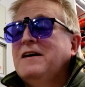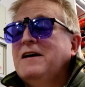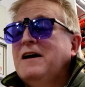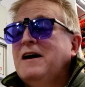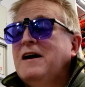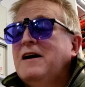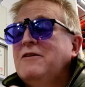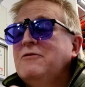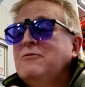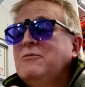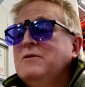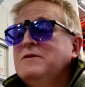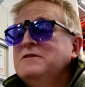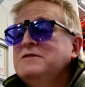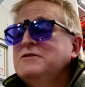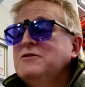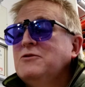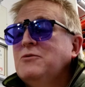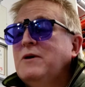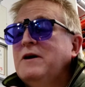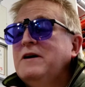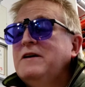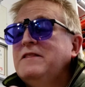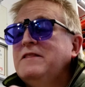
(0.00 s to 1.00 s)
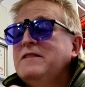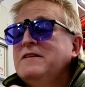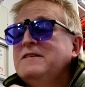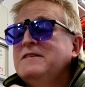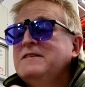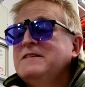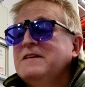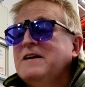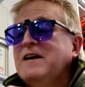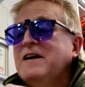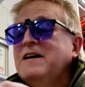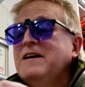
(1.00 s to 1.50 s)
I was quite the
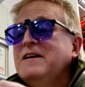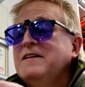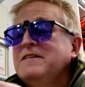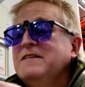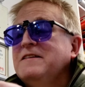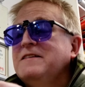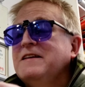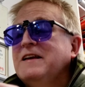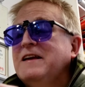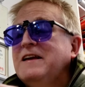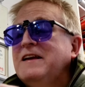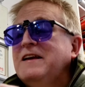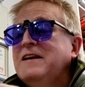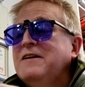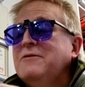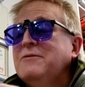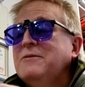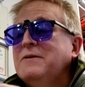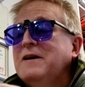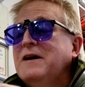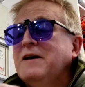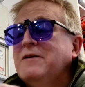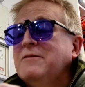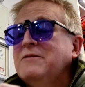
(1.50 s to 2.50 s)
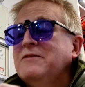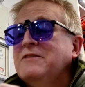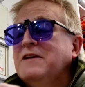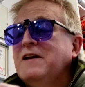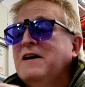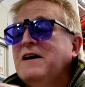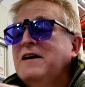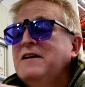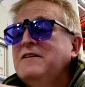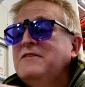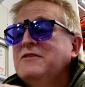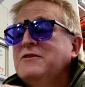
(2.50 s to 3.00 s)
science geek when I was in
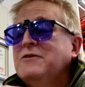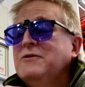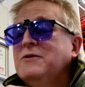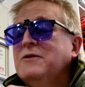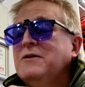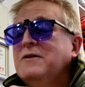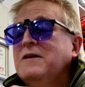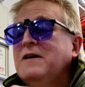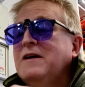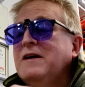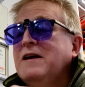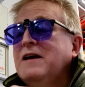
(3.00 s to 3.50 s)
high school,